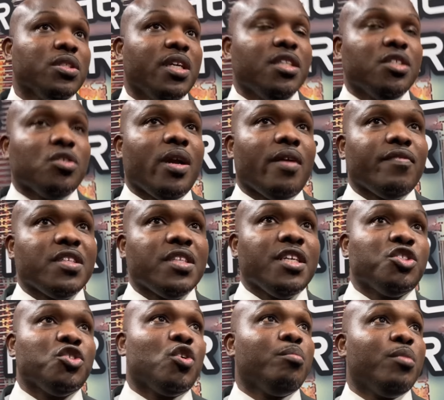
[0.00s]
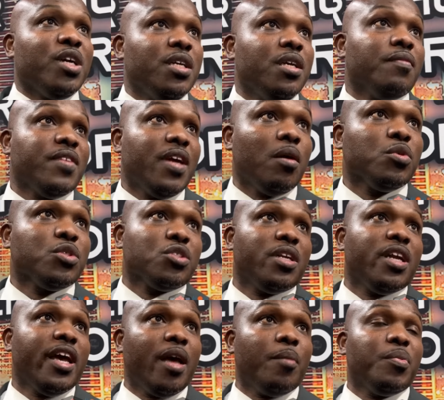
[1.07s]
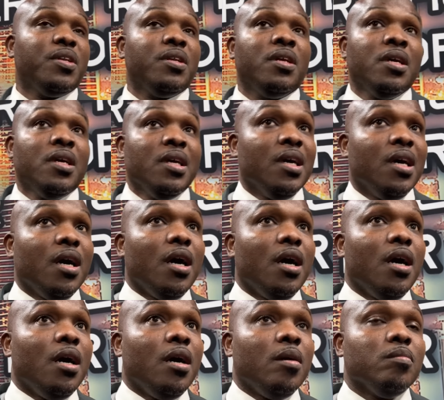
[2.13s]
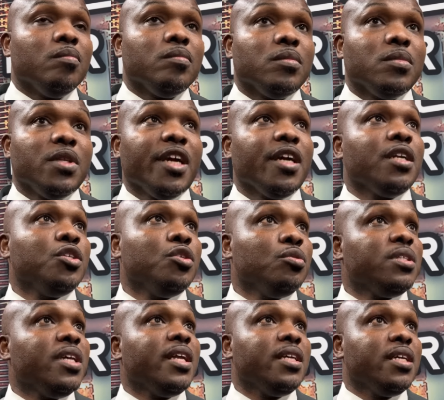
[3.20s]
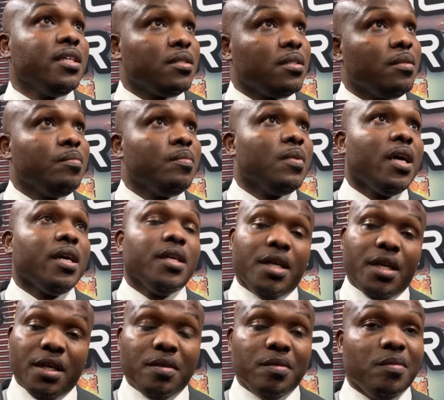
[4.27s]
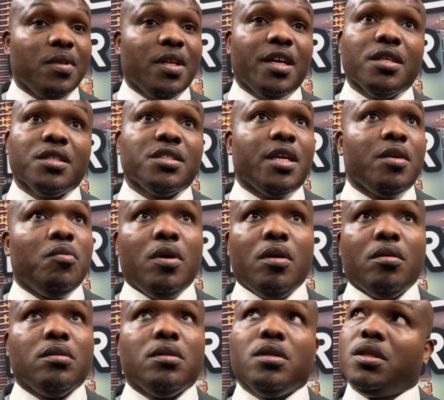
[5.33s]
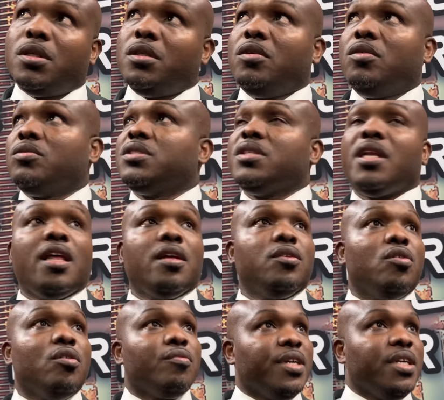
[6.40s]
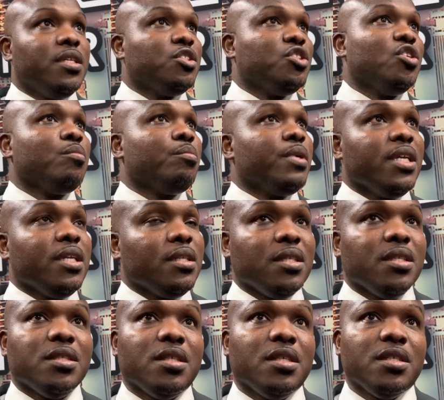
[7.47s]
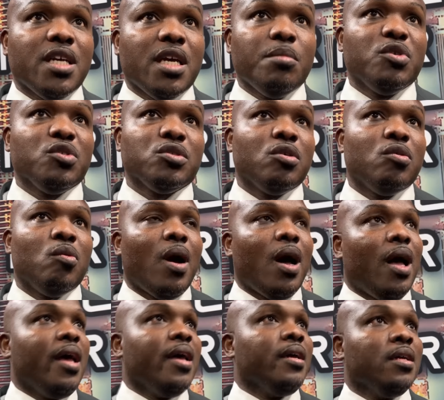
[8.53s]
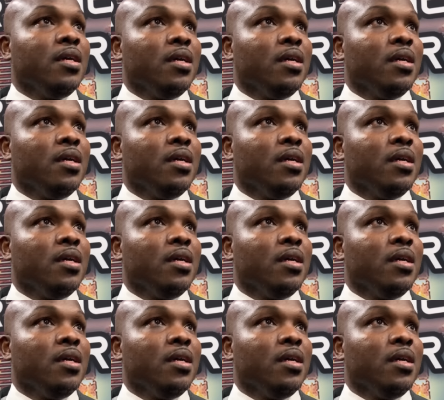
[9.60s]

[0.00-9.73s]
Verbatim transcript: that he's going to have to take short money if that was going to happen. They're going to use that against him. I get it. They're going to say, well, look, you don't sell out no arenas. You don't bring anything to the table, so why?